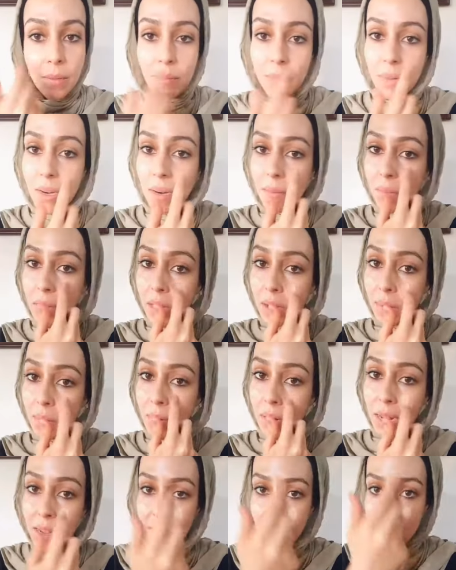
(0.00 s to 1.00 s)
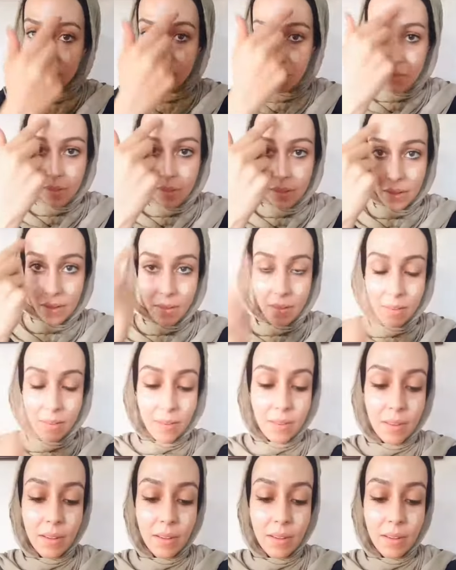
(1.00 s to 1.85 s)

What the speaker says: But I'm gonna apply some of this.